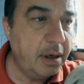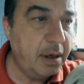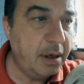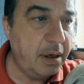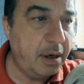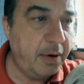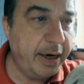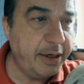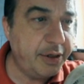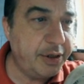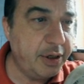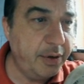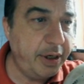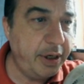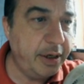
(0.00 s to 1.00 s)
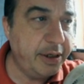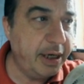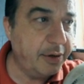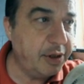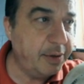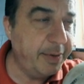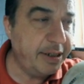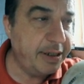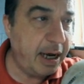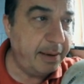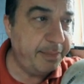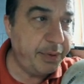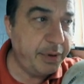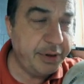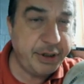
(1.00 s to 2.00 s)
Alright, so here's now some
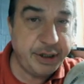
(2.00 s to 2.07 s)
examples.